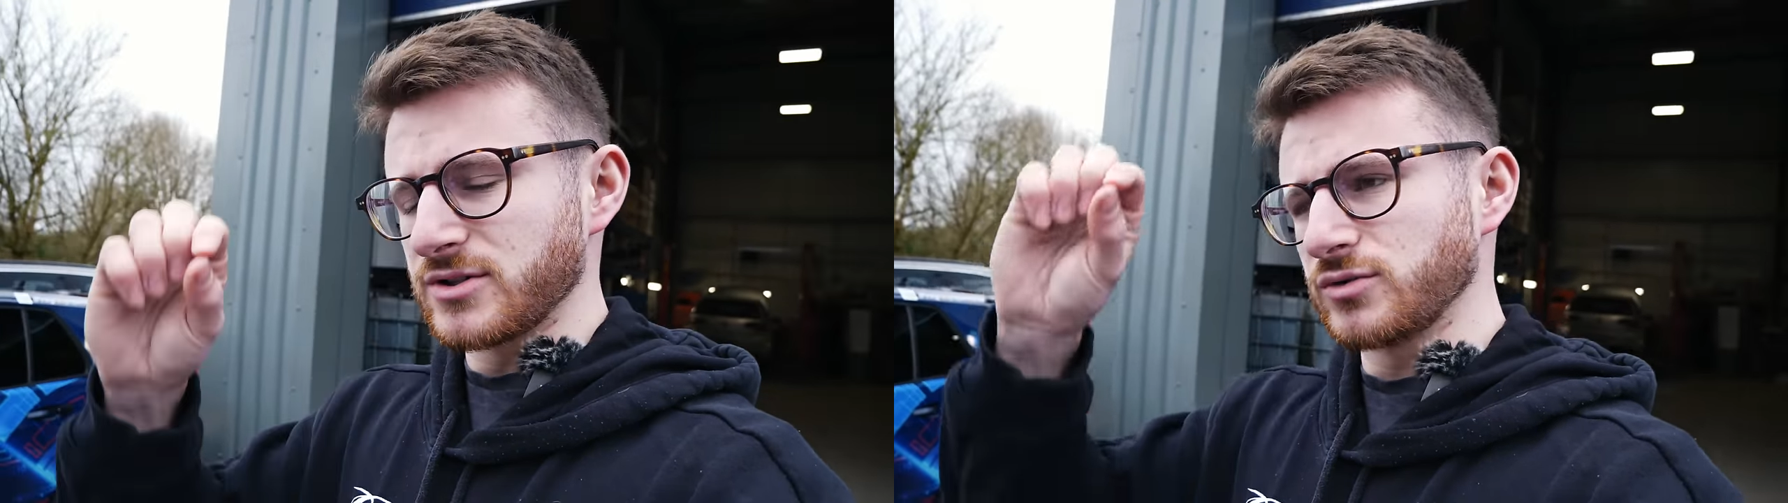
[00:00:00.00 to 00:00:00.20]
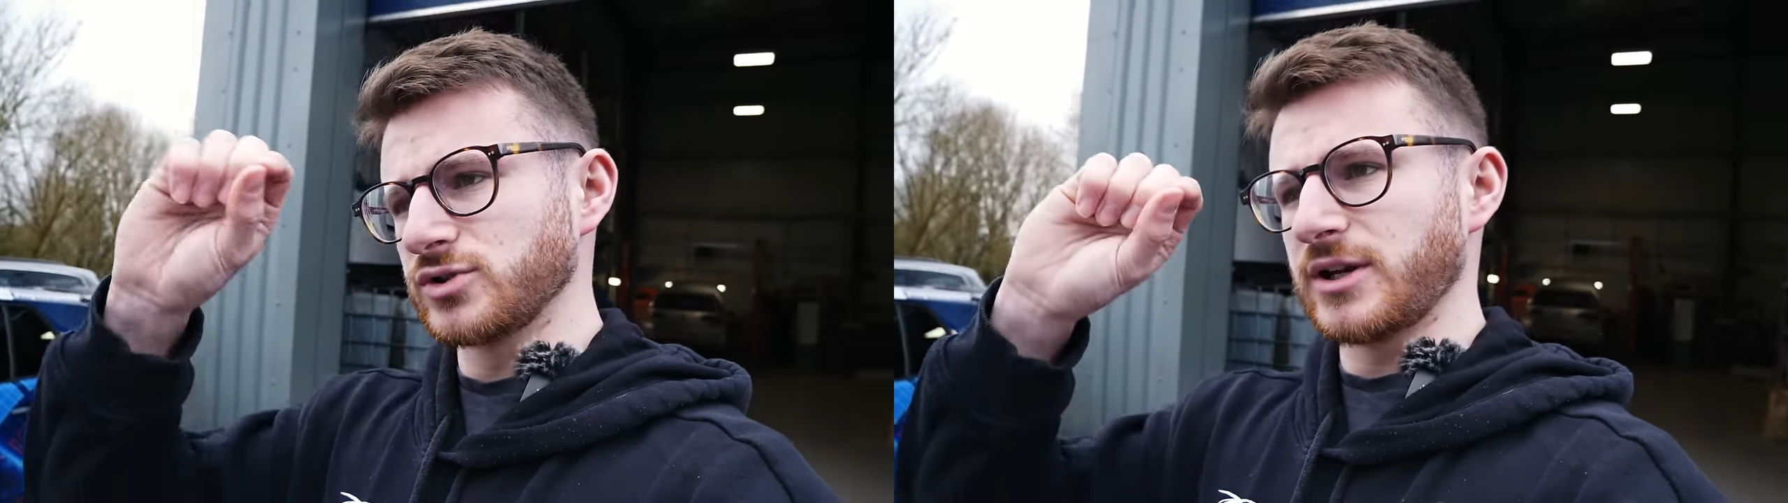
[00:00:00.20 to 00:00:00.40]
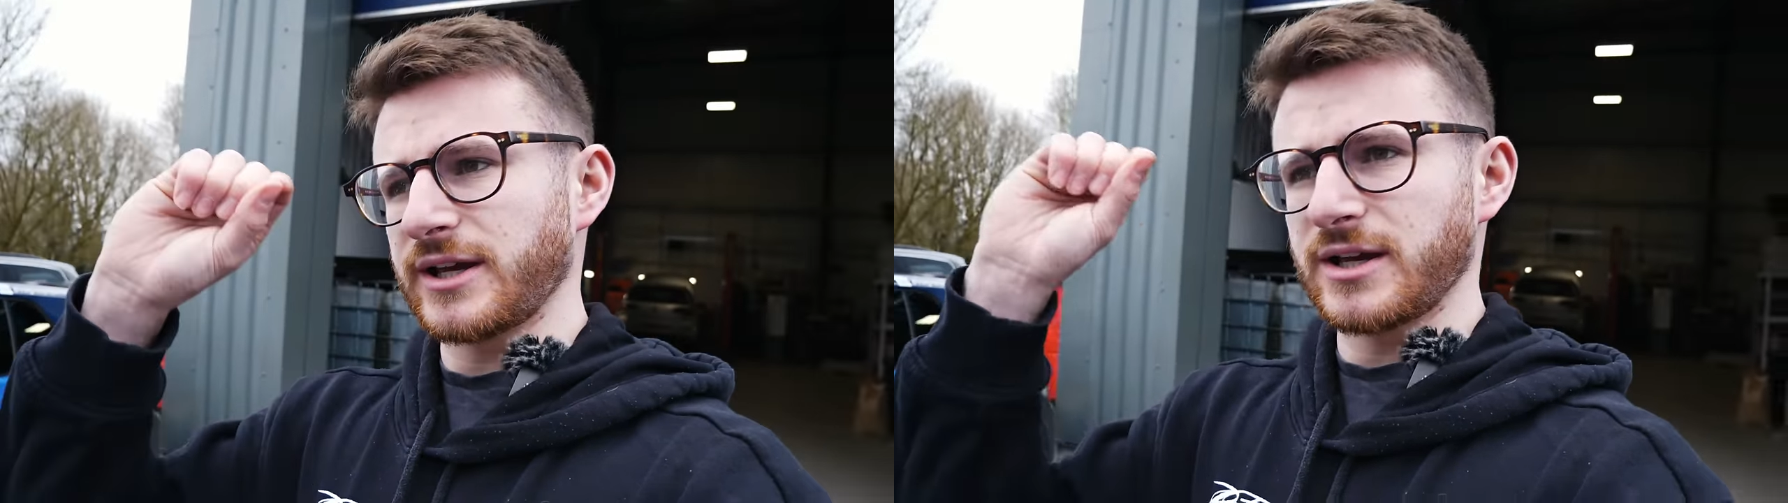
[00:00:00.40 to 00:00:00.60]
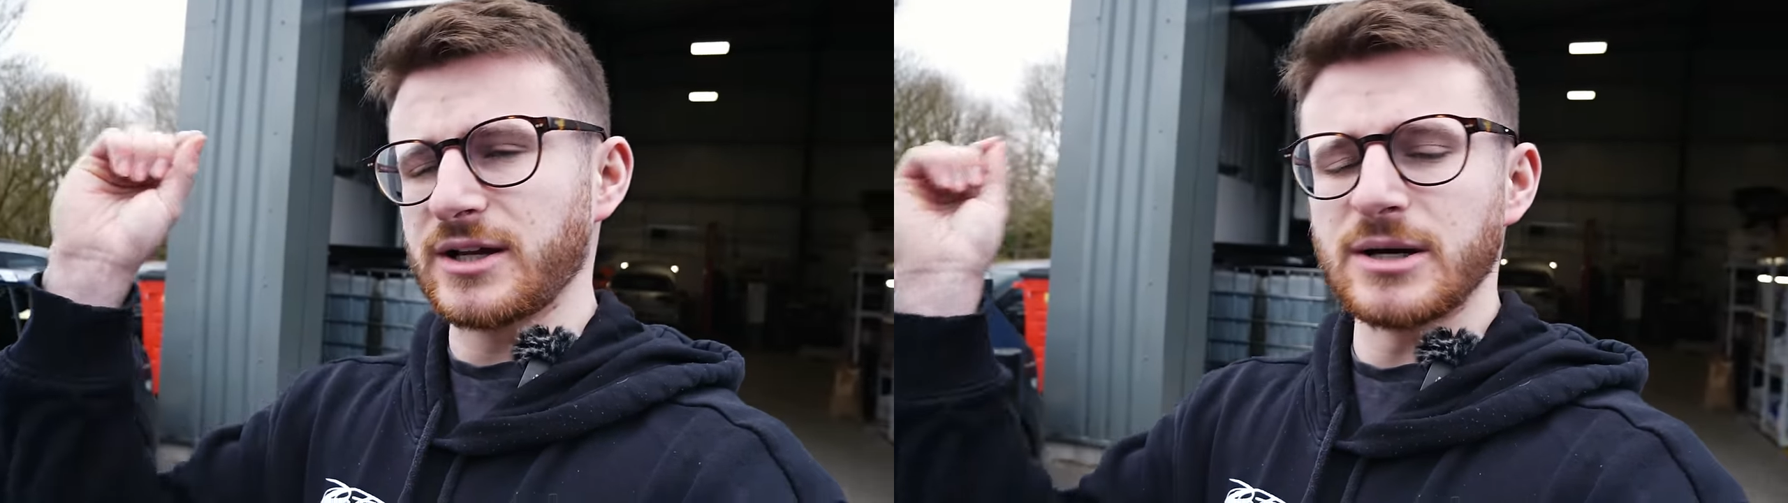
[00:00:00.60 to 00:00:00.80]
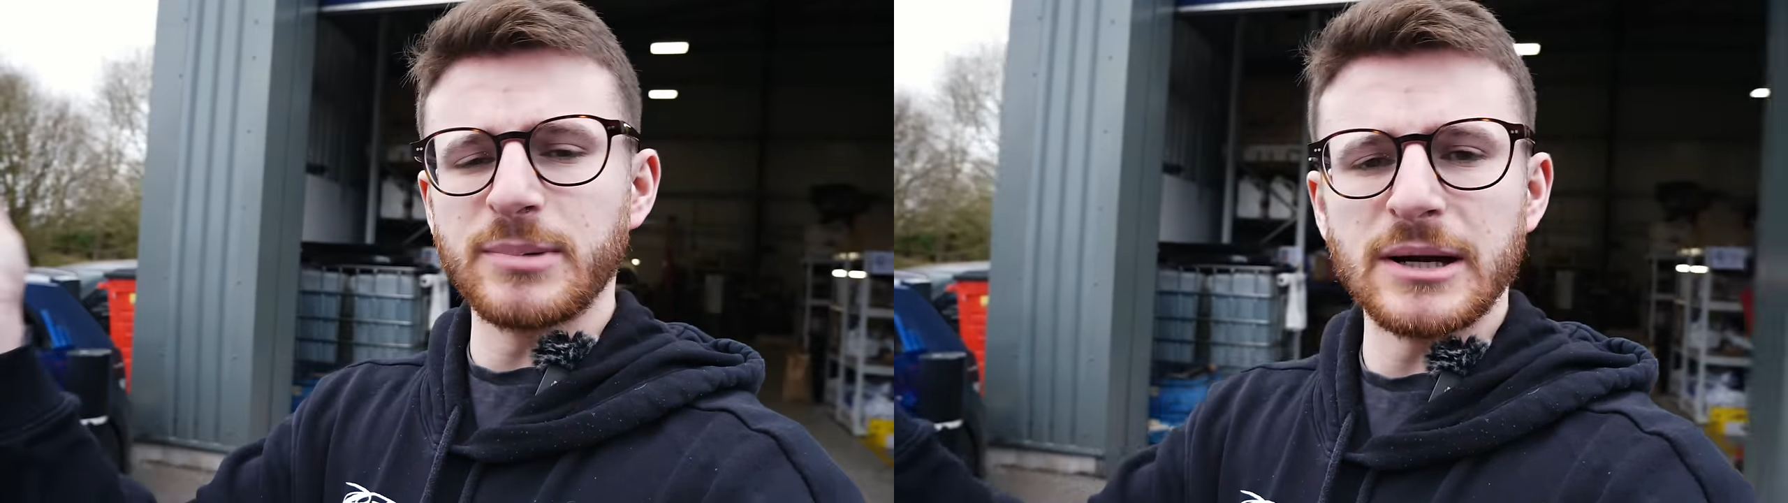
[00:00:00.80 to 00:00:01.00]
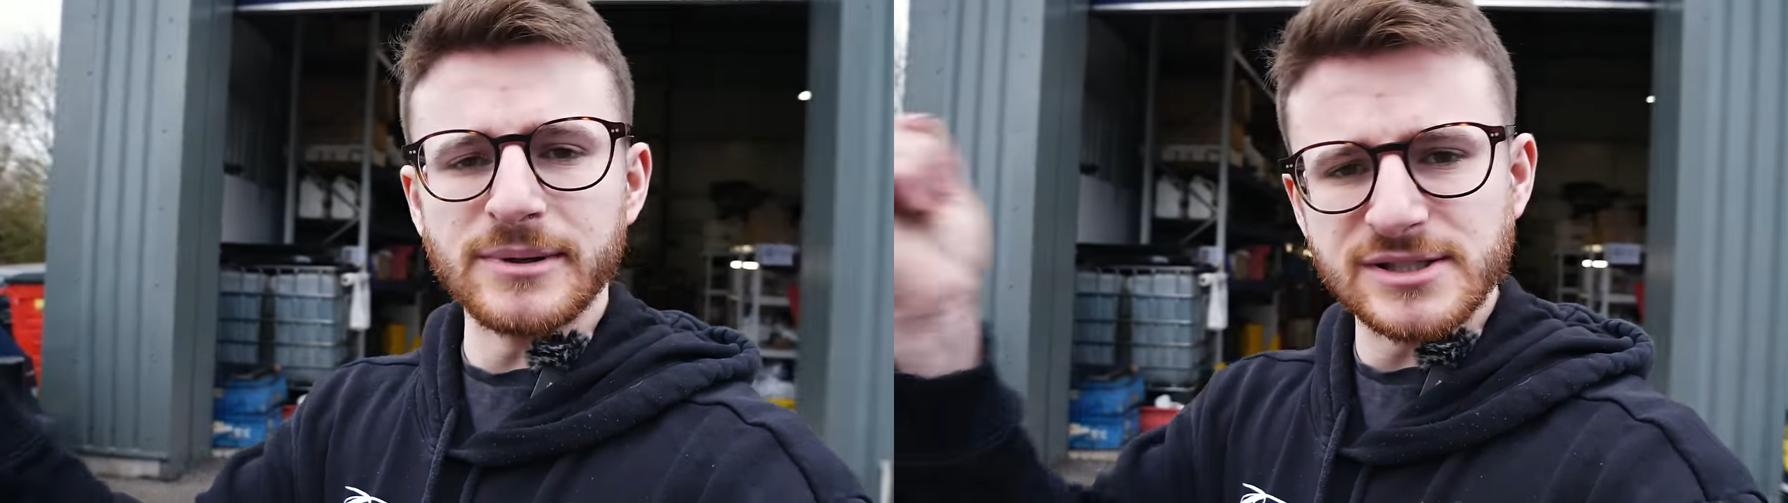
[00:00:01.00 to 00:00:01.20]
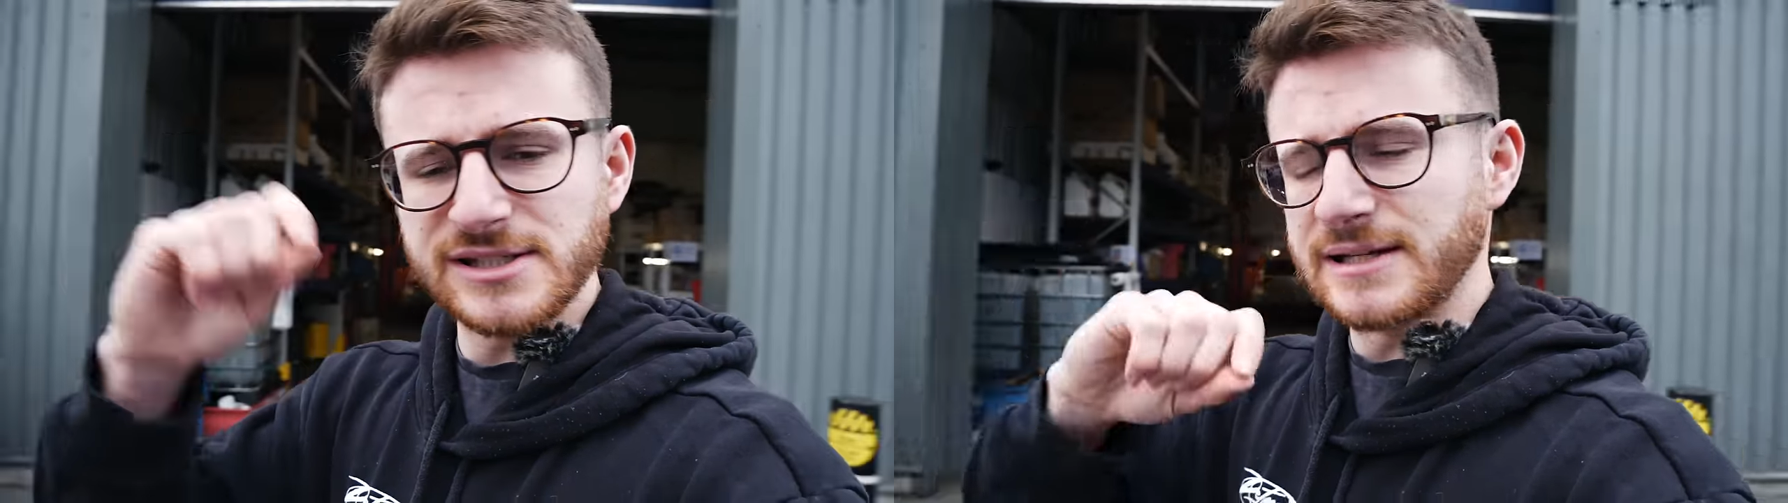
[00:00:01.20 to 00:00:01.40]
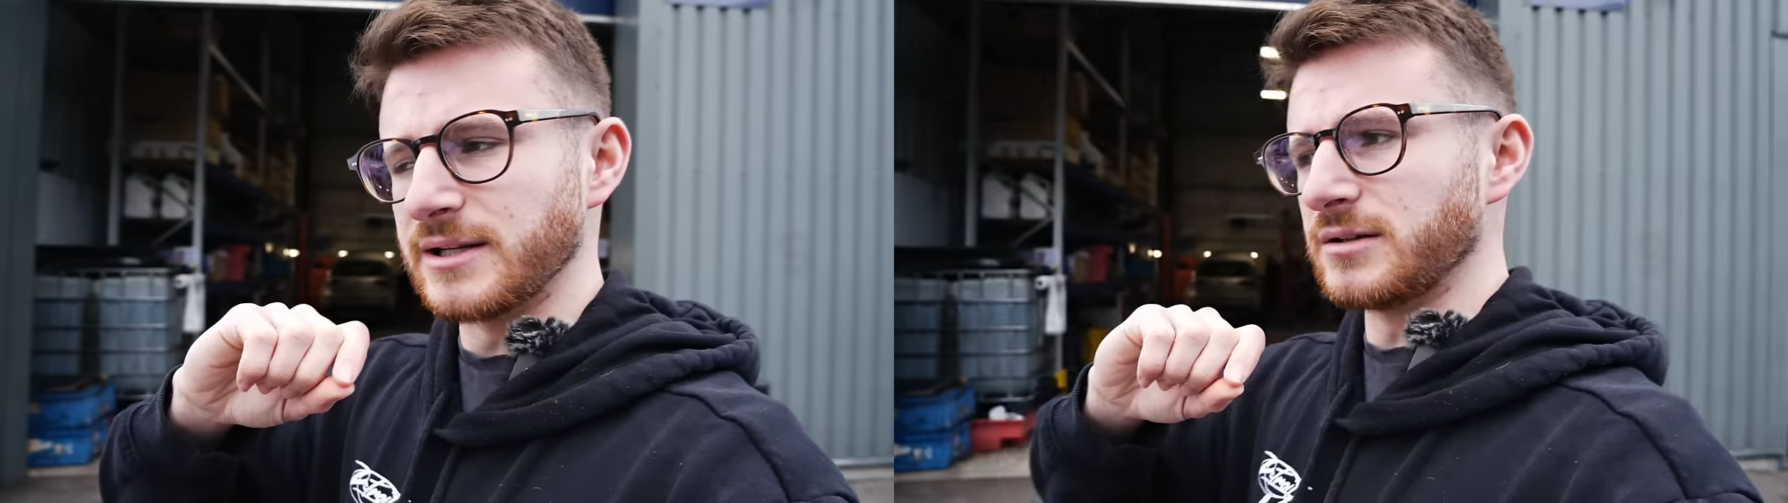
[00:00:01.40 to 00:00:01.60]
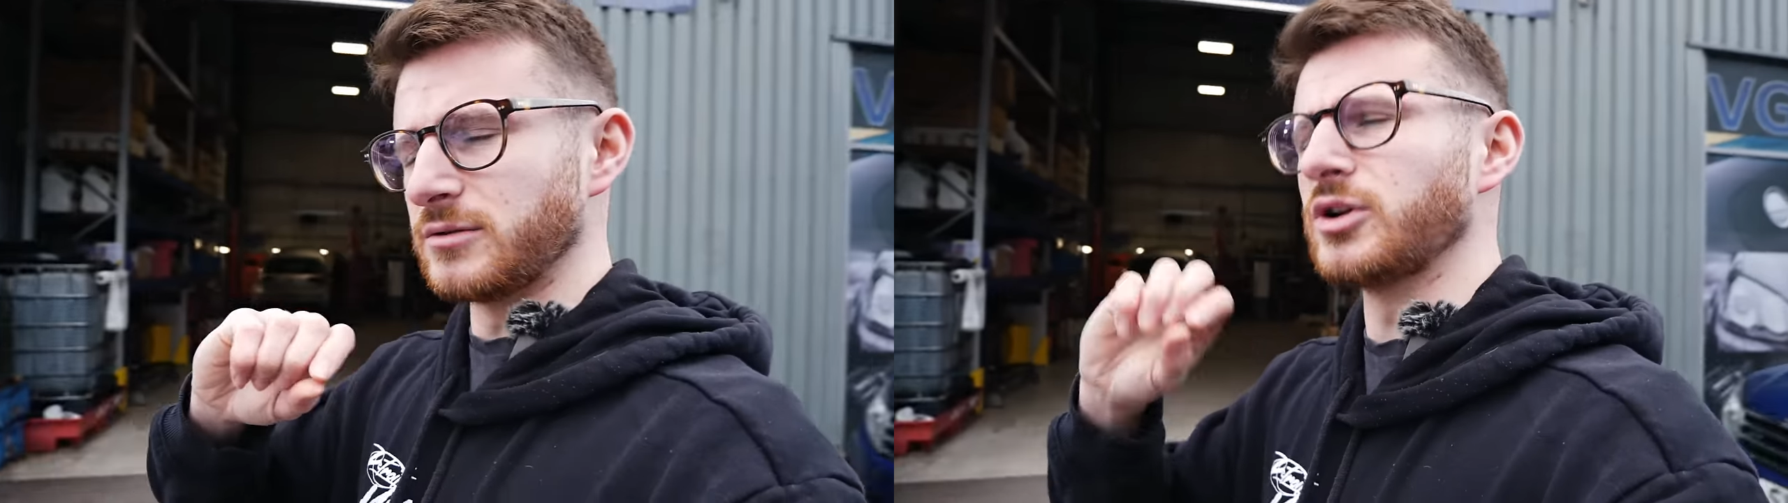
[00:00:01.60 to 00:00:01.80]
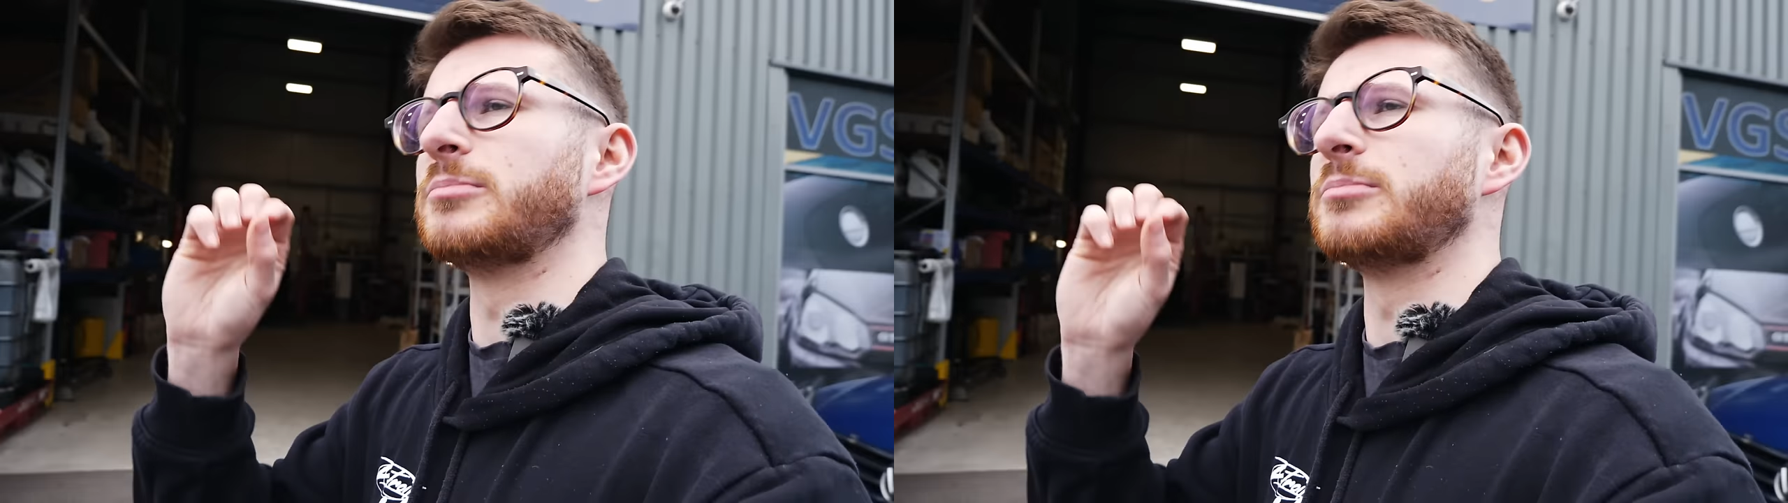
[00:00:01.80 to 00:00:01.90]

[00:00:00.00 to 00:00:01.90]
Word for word: There's also like a permanent sealant,